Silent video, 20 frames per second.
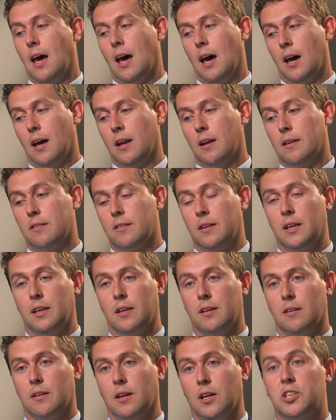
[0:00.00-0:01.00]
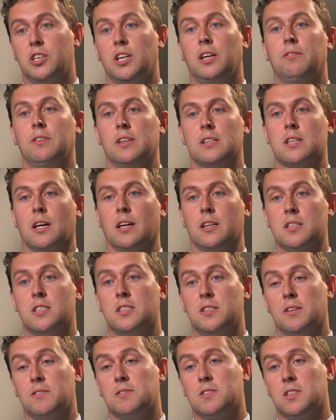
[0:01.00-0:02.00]
And I think achieving this kind of
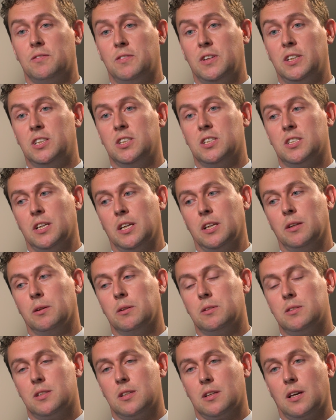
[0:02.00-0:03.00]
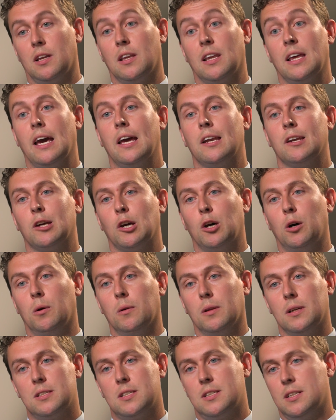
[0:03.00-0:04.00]
self-sufficiency, that's kind of the end
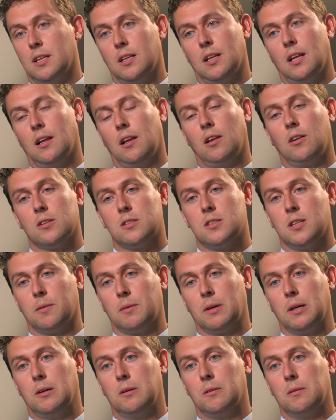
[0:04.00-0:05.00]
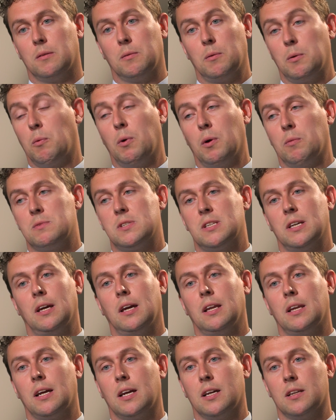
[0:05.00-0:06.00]
goal, is still a long-term goal. We won't see
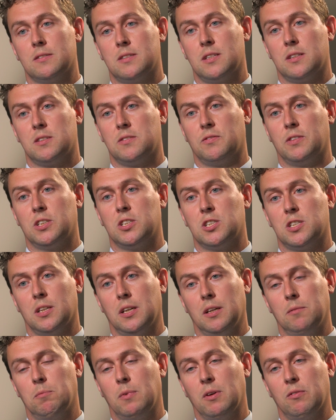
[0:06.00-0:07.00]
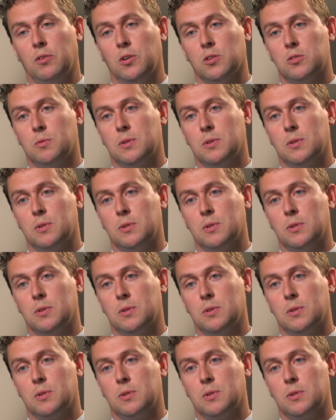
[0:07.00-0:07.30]
any kind of self-sufficiency before